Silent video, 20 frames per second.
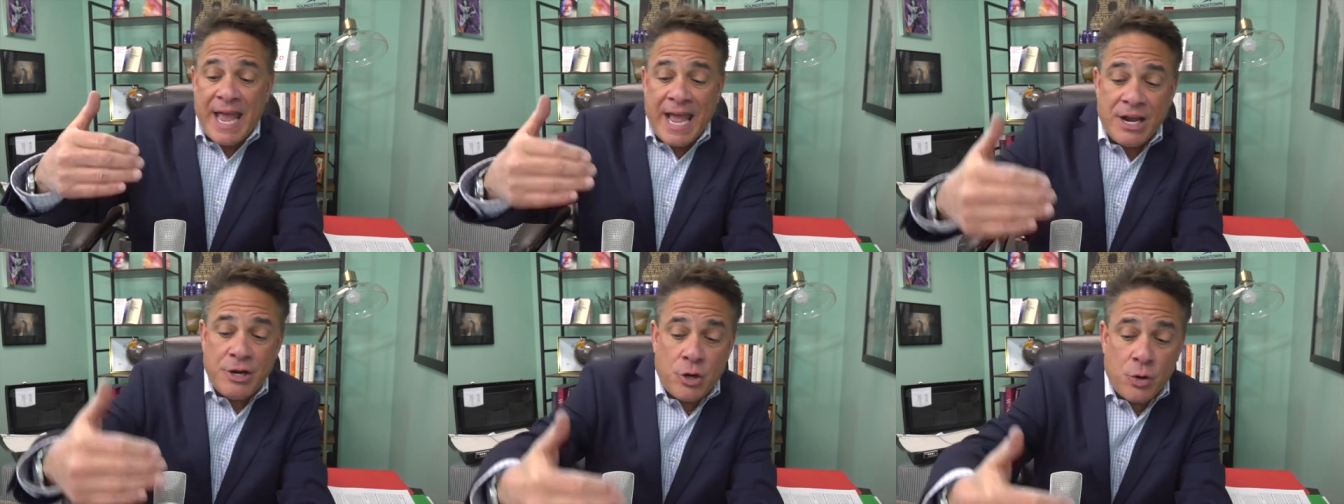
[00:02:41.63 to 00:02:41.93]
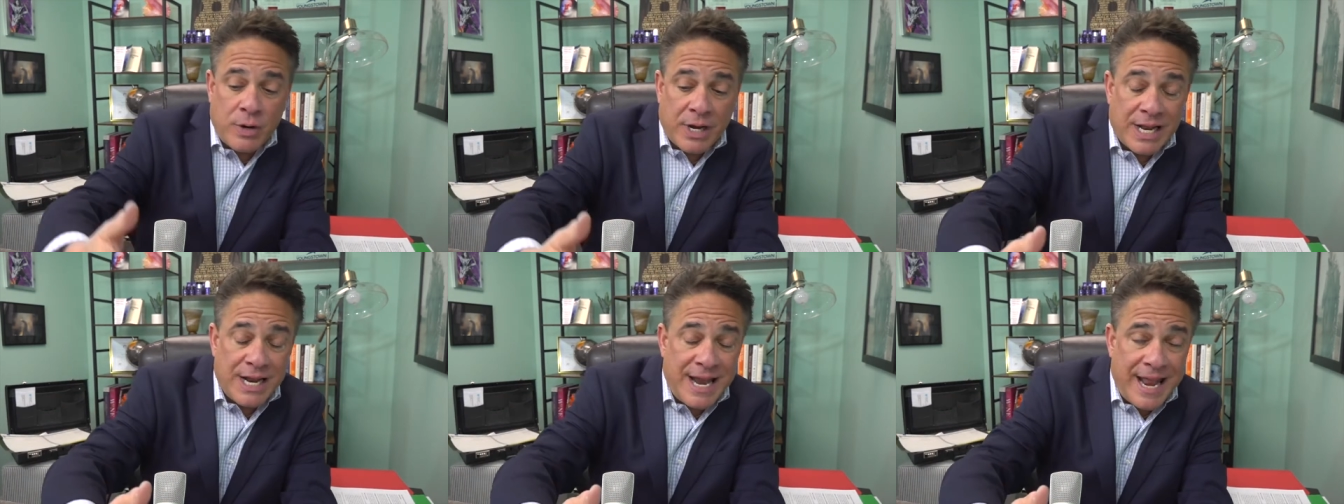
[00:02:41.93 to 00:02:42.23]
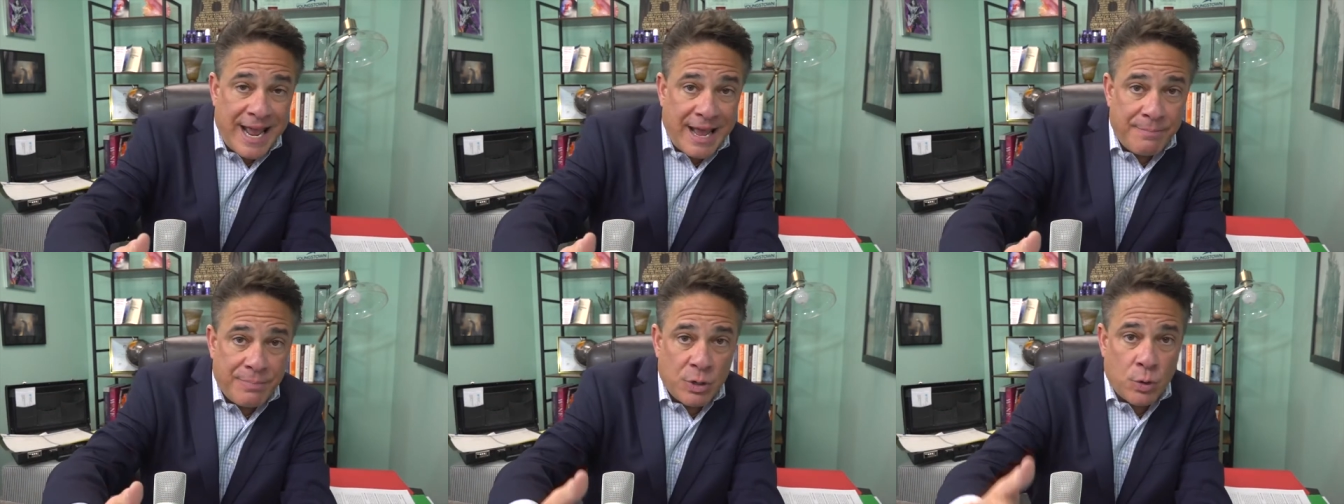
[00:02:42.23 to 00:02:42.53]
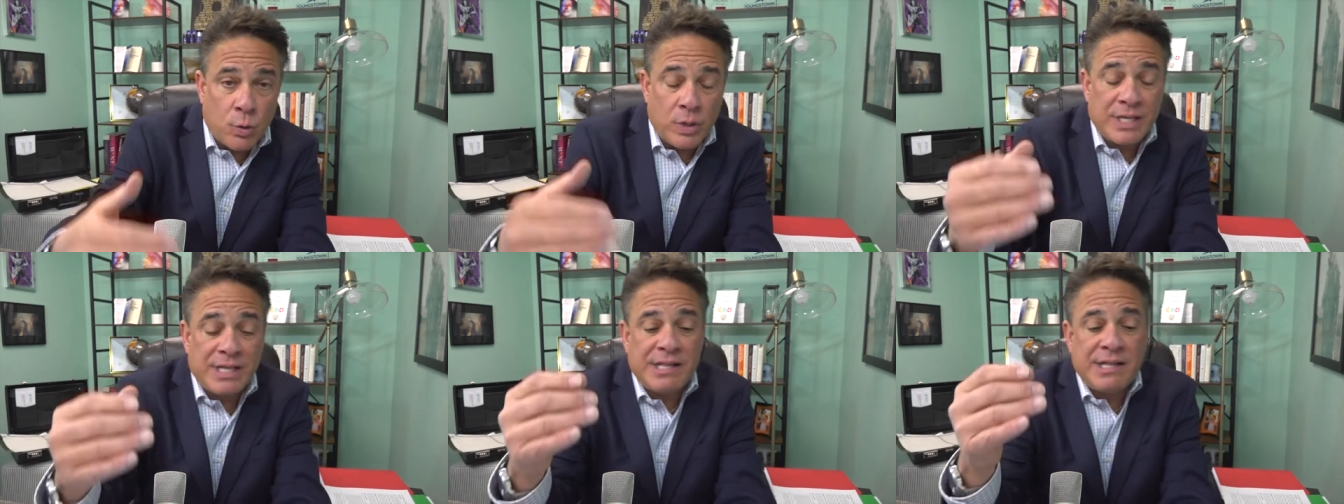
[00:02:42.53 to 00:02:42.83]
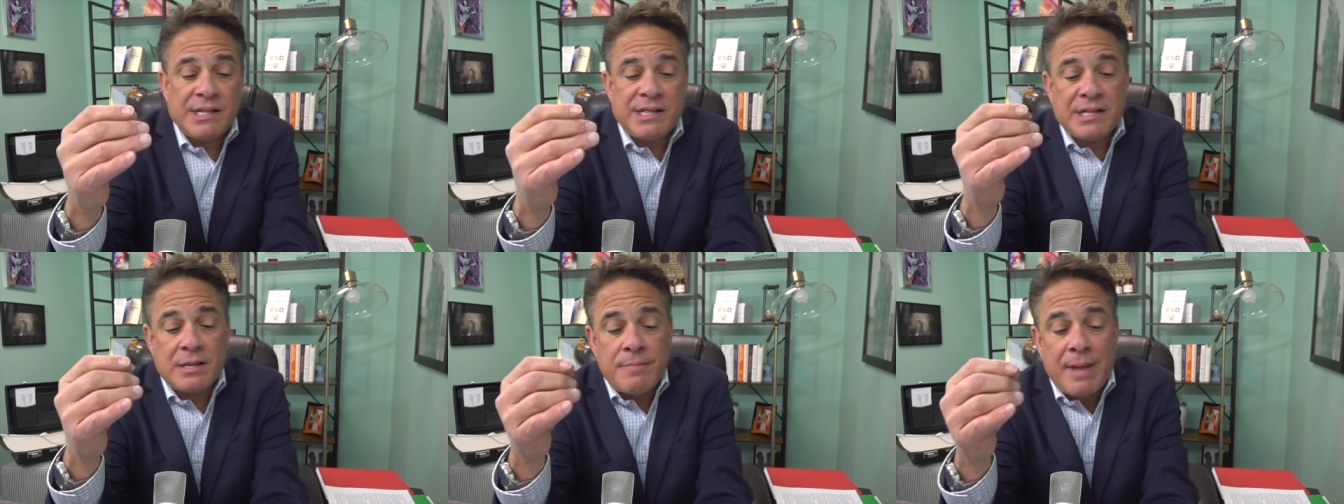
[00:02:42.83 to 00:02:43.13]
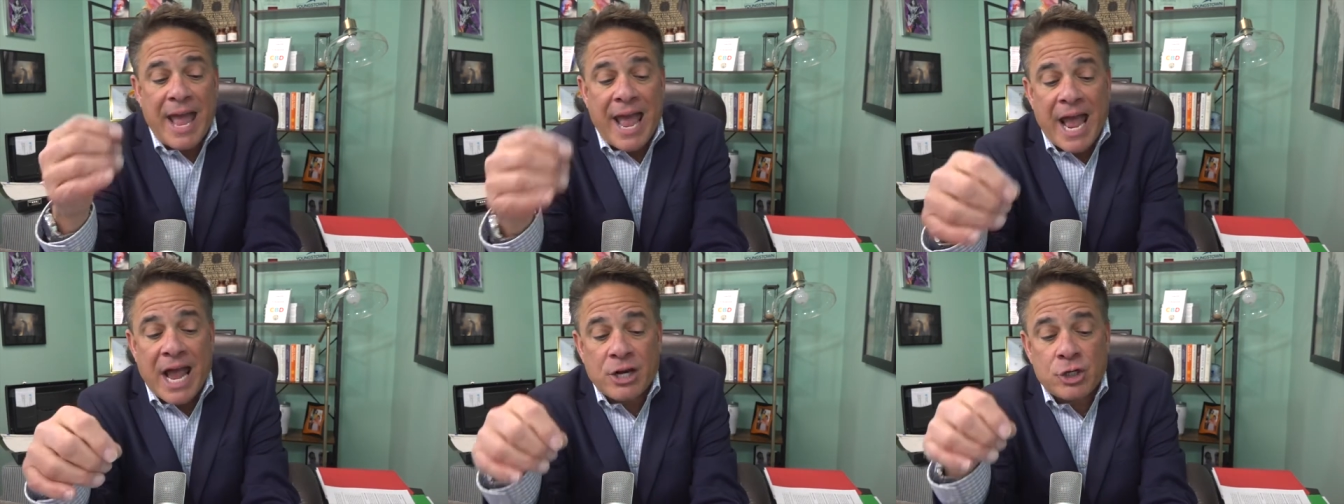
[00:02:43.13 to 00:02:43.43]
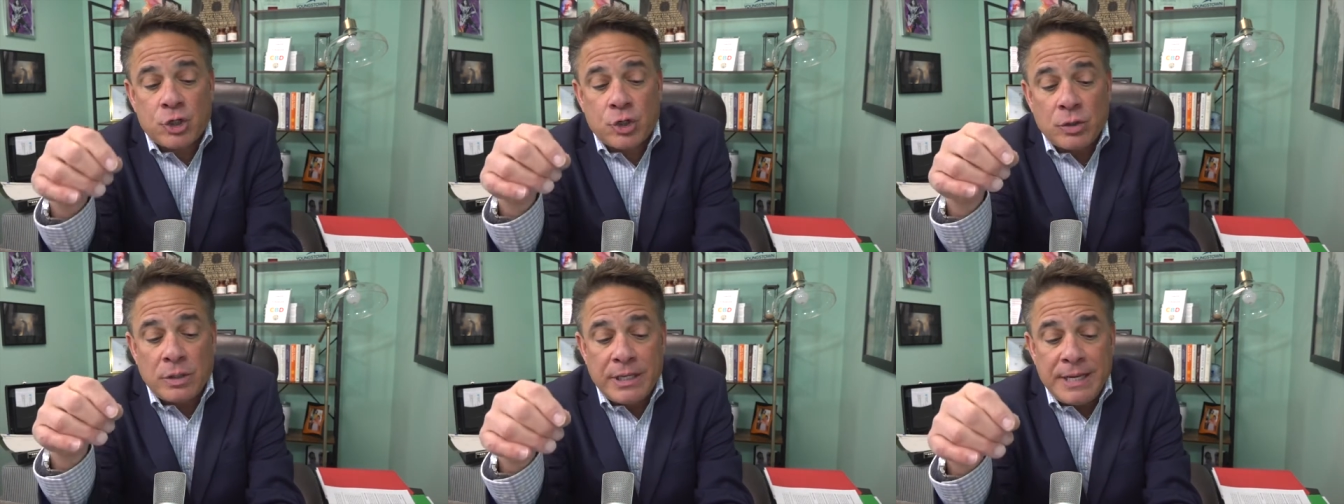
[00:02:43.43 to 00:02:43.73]
endocannabinoid system
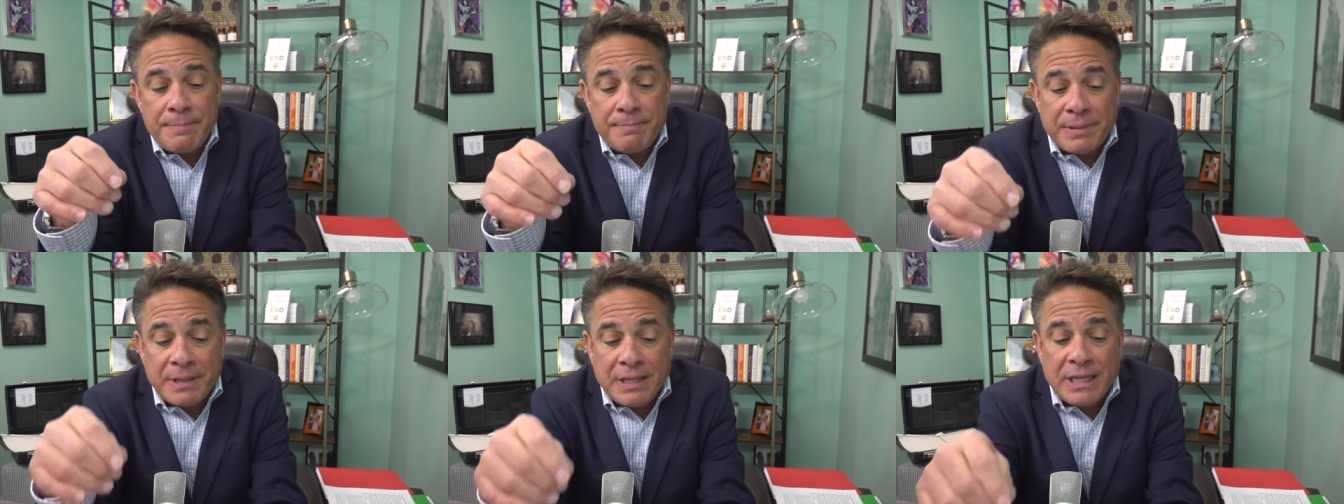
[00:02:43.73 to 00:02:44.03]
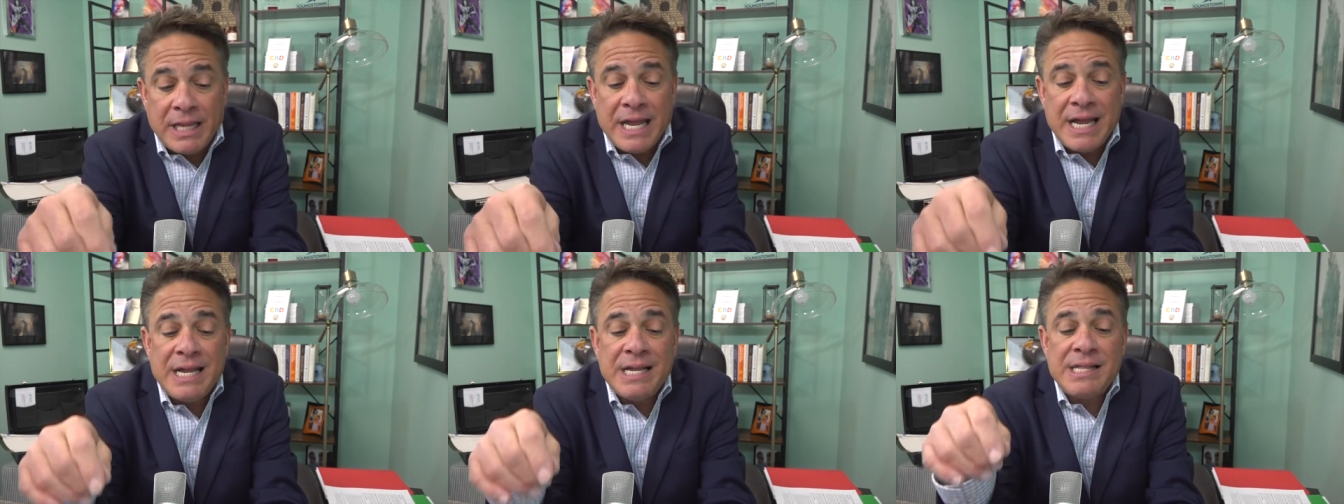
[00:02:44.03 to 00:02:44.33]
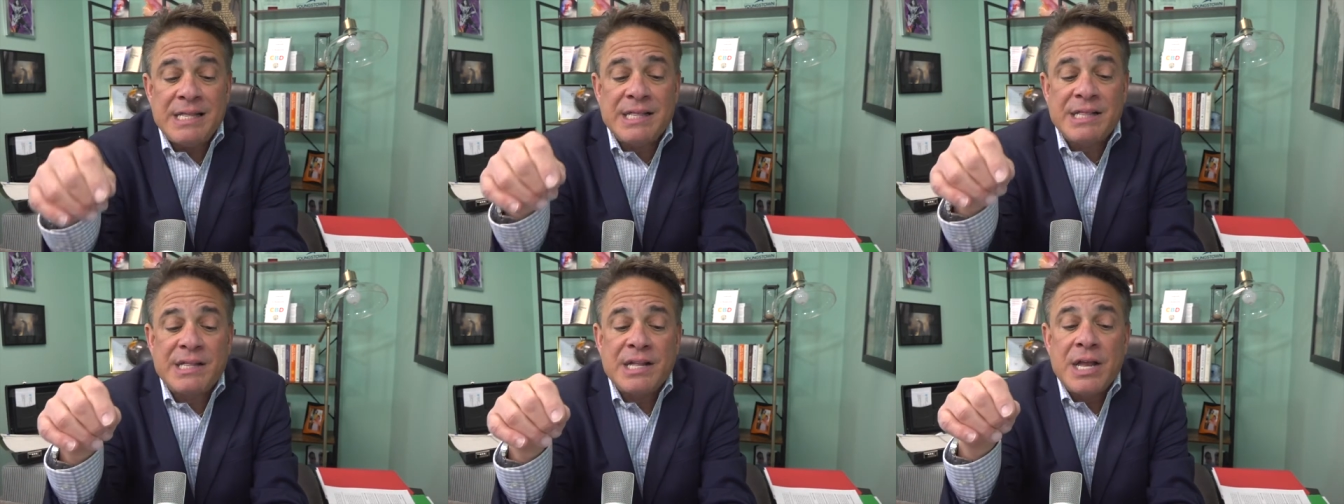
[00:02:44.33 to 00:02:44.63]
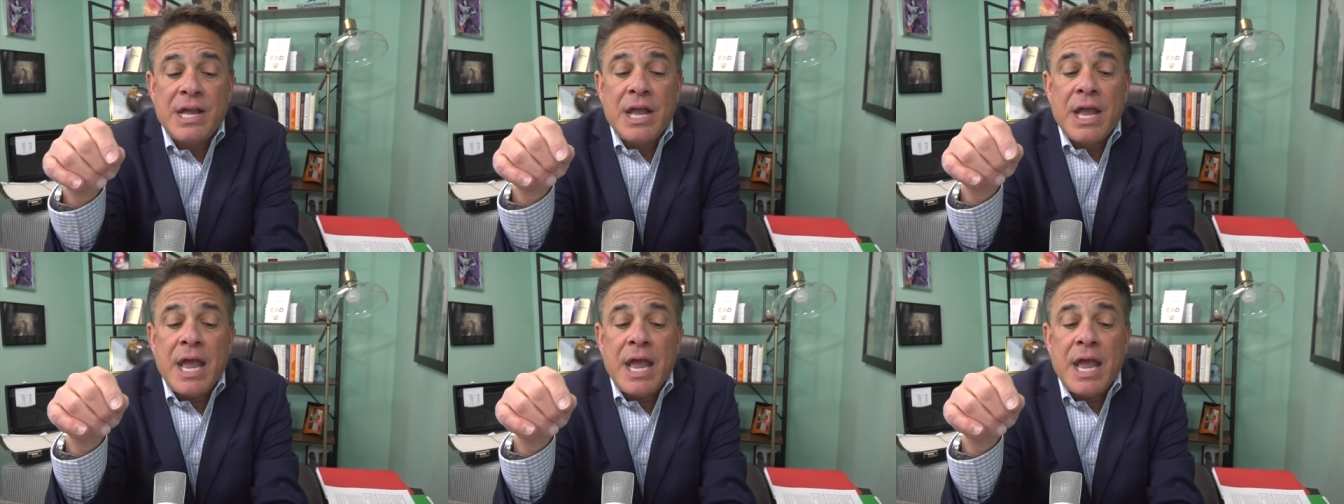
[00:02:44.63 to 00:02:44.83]
actually plays